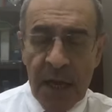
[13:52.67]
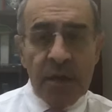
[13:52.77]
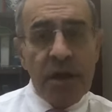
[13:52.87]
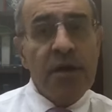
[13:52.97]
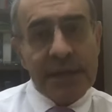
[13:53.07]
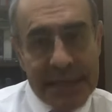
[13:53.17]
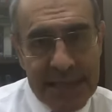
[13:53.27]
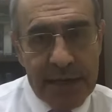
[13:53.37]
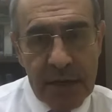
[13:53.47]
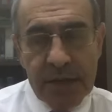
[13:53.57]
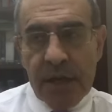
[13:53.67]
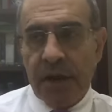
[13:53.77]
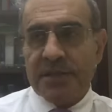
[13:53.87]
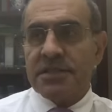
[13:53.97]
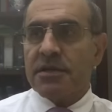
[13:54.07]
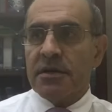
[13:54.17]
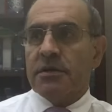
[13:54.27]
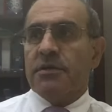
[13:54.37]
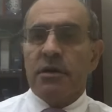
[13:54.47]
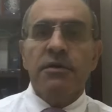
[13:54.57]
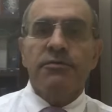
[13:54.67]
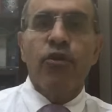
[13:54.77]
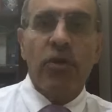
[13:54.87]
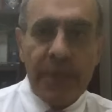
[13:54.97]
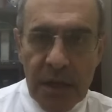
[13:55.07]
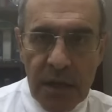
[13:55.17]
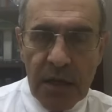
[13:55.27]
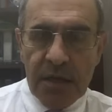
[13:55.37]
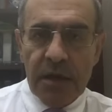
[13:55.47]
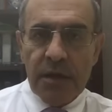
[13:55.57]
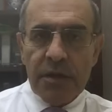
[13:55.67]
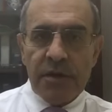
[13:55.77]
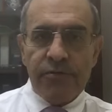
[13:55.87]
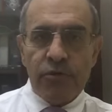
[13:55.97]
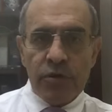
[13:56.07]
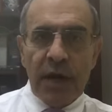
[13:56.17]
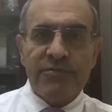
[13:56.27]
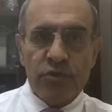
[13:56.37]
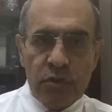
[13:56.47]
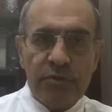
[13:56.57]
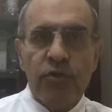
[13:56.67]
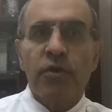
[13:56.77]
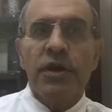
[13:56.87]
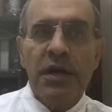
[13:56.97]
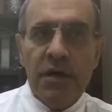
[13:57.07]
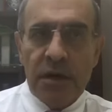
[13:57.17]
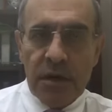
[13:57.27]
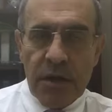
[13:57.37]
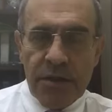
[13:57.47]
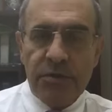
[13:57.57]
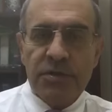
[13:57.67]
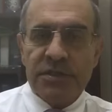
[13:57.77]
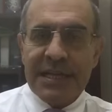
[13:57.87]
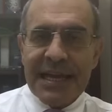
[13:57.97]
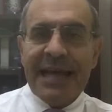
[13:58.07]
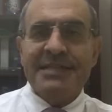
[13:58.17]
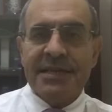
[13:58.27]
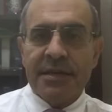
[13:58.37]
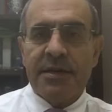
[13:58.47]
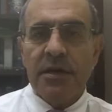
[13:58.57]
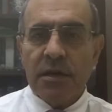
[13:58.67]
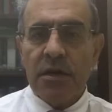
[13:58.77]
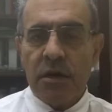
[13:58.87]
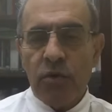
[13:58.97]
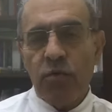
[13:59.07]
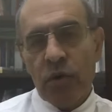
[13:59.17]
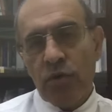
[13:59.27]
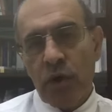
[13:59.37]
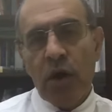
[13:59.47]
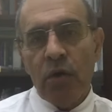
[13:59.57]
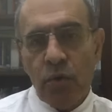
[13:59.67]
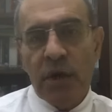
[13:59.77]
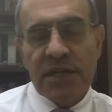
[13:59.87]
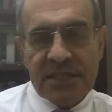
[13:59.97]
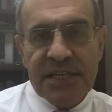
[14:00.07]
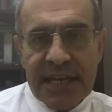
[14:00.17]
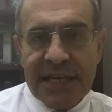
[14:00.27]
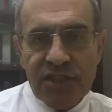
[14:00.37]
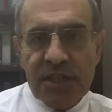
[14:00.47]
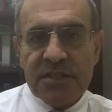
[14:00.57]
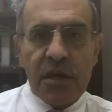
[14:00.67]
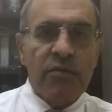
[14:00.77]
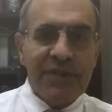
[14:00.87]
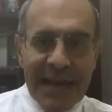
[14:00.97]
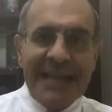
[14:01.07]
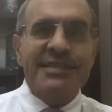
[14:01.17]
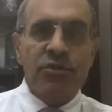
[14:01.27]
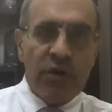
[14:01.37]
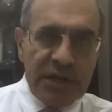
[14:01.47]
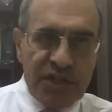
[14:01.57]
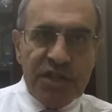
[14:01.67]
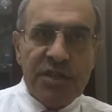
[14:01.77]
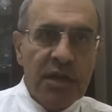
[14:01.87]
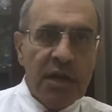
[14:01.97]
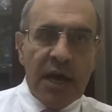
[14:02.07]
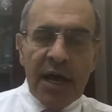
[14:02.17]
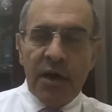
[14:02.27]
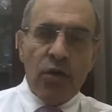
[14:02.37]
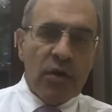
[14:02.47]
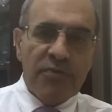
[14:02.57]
they're not formal, therefore you have to look for those Latin words in English that are of Latin origin or